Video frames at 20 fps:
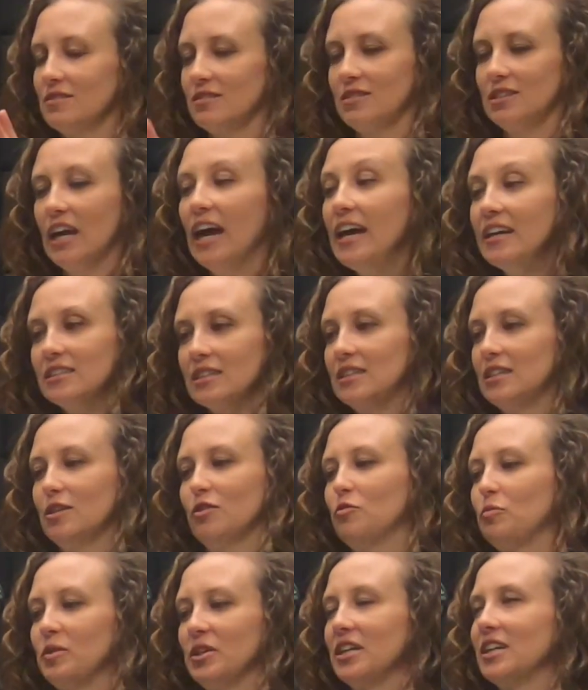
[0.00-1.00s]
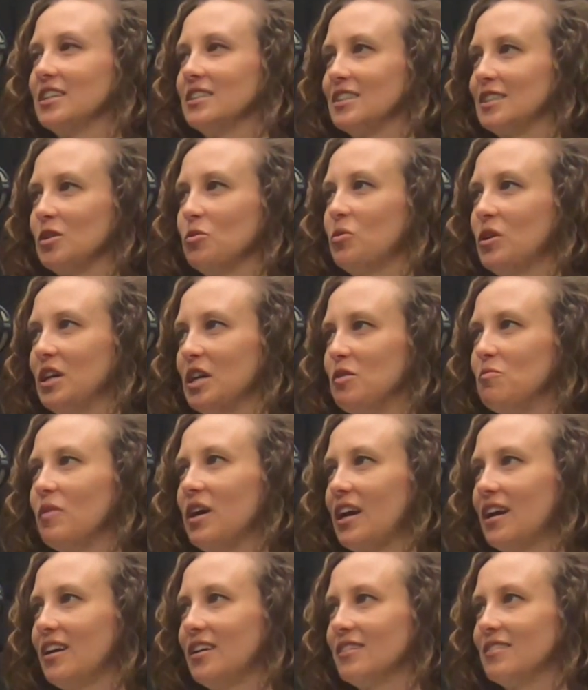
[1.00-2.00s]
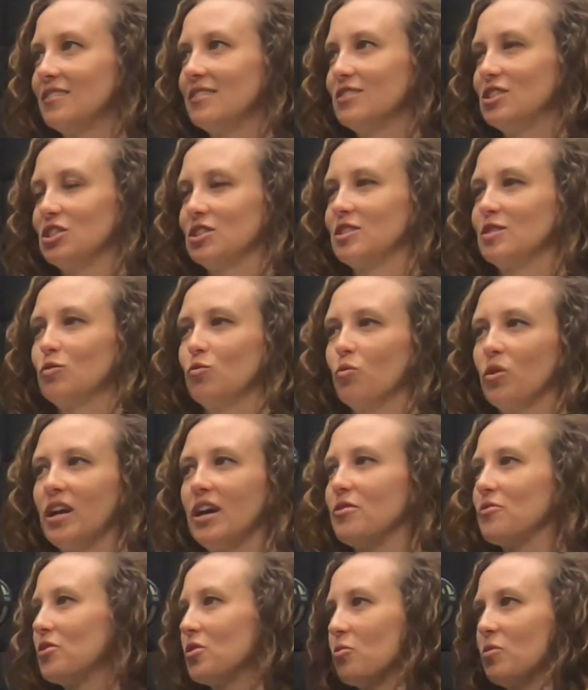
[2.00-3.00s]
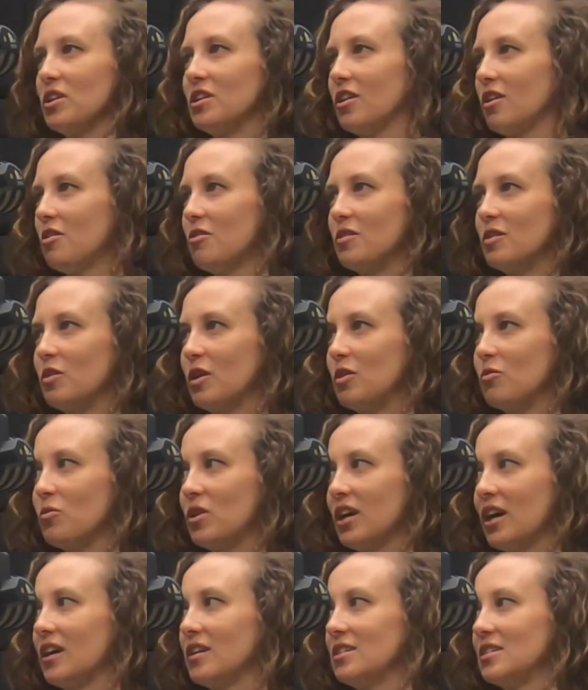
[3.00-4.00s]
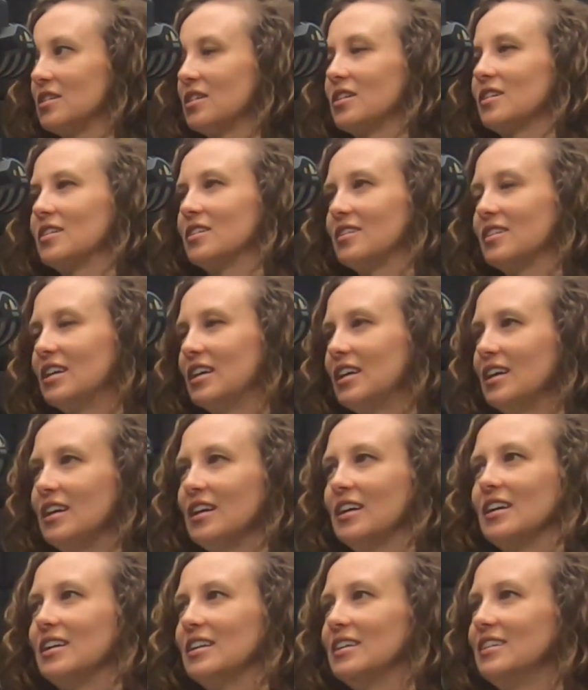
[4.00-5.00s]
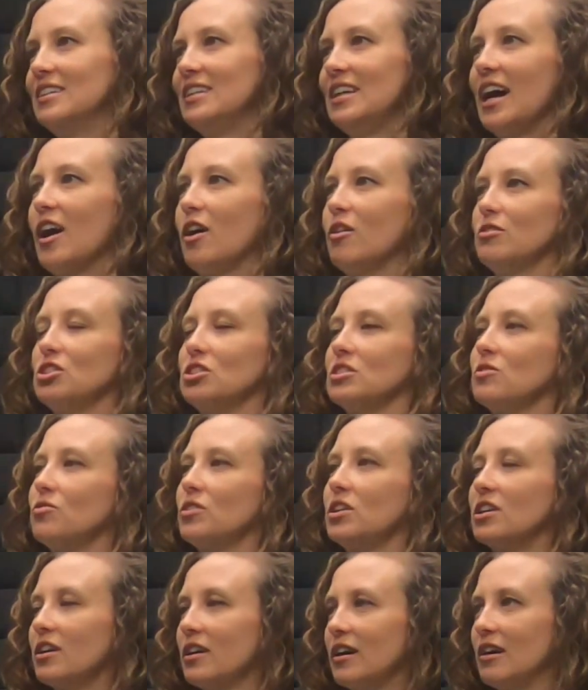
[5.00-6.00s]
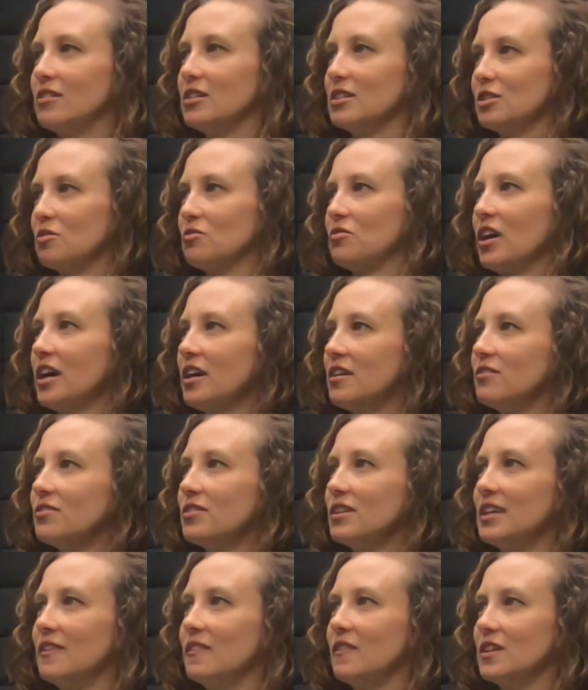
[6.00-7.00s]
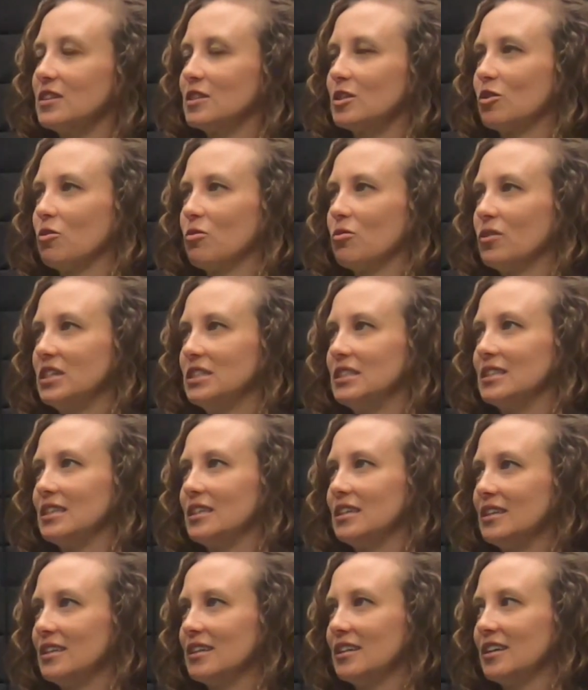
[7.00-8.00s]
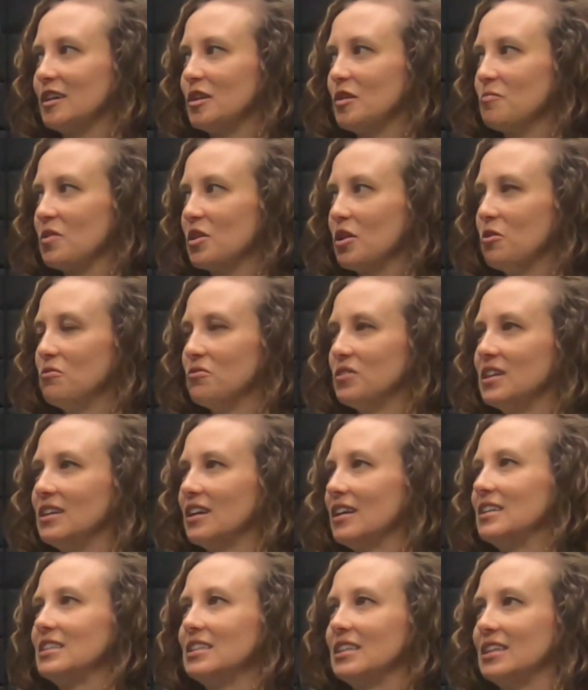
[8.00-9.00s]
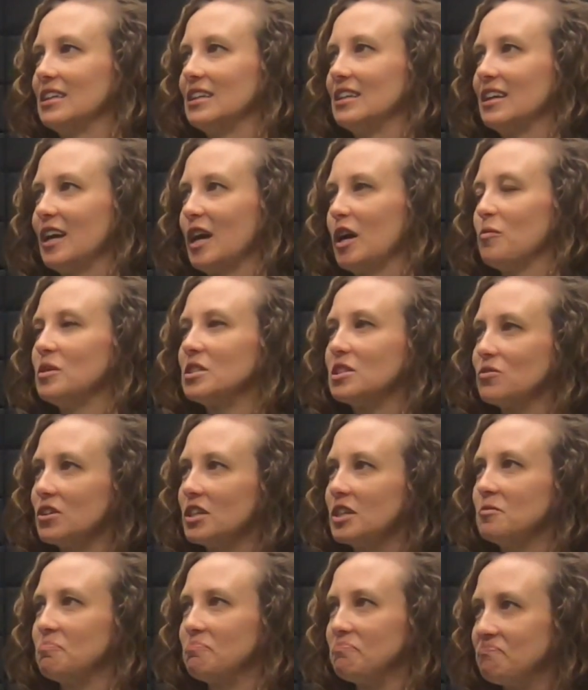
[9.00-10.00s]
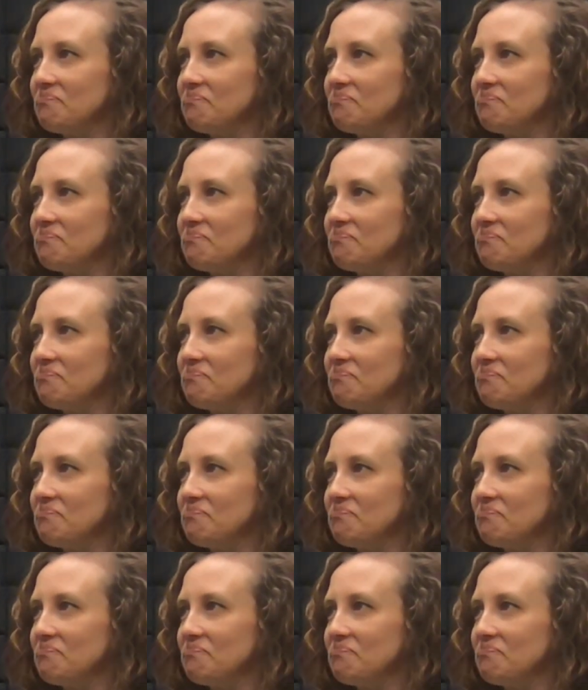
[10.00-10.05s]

tentative plans that we had made just went out the window, and we had to now just figure out how to survive in this crazy COVID-19 atmosphere.